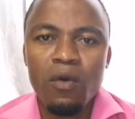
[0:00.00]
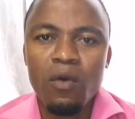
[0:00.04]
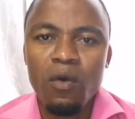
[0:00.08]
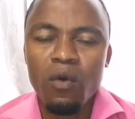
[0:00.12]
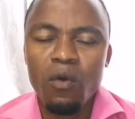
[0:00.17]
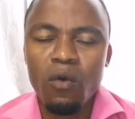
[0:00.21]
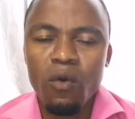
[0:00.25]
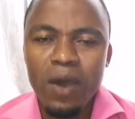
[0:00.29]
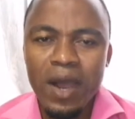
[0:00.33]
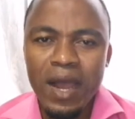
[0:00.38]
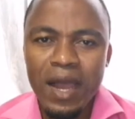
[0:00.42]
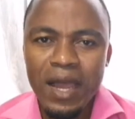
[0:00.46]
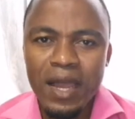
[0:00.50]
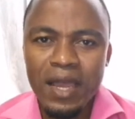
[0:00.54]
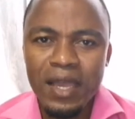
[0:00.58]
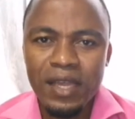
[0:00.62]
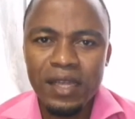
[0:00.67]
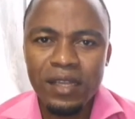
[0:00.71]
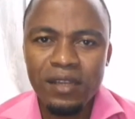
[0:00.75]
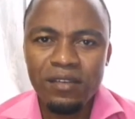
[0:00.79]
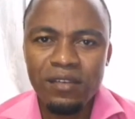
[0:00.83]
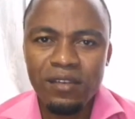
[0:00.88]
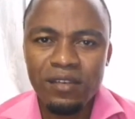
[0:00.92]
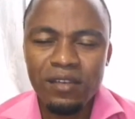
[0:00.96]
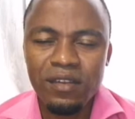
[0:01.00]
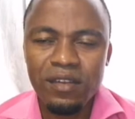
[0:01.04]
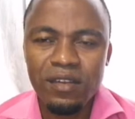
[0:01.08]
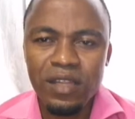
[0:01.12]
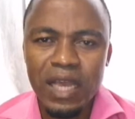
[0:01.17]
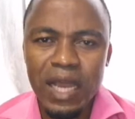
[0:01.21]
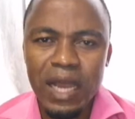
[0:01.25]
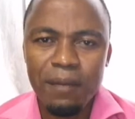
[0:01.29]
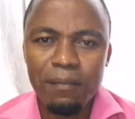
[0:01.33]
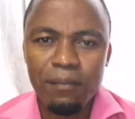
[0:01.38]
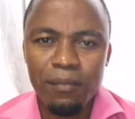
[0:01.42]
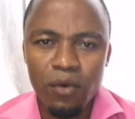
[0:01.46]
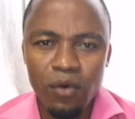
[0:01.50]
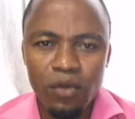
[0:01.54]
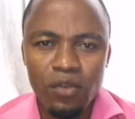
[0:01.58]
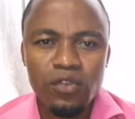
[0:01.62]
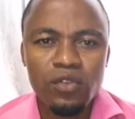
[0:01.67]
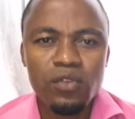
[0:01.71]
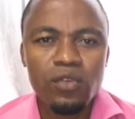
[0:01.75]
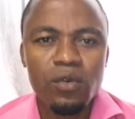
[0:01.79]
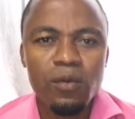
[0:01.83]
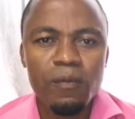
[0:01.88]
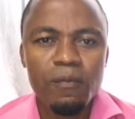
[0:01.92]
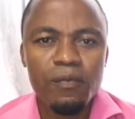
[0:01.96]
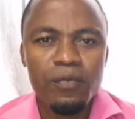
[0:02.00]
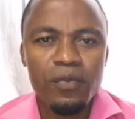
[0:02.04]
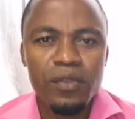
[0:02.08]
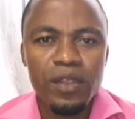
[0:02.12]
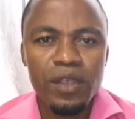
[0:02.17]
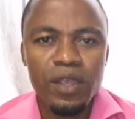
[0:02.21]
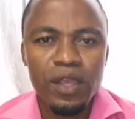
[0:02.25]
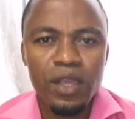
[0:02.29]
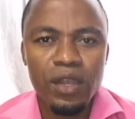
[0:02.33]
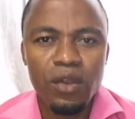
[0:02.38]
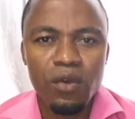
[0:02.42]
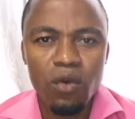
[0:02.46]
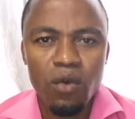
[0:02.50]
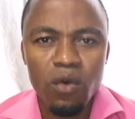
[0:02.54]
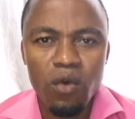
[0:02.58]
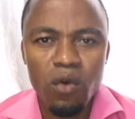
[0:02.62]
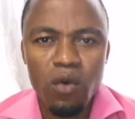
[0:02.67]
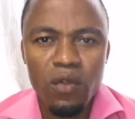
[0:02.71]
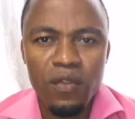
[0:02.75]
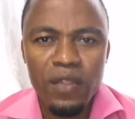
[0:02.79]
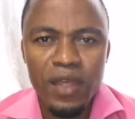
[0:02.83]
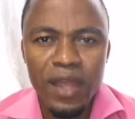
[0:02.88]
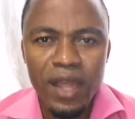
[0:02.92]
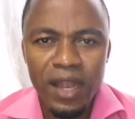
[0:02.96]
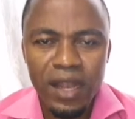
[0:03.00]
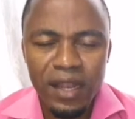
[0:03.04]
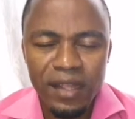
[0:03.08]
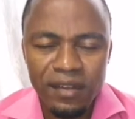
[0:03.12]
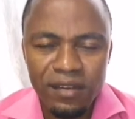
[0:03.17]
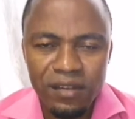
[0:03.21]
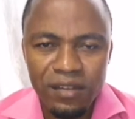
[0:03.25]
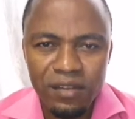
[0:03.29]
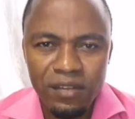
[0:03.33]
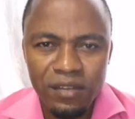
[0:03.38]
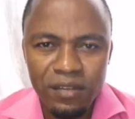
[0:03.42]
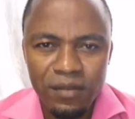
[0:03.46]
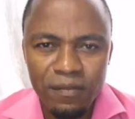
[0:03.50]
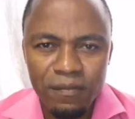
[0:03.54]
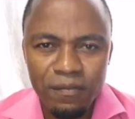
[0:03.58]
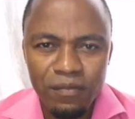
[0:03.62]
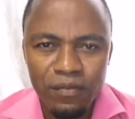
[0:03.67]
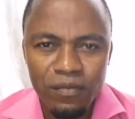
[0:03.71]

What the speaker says: Why didn't the apostle, in all their letters,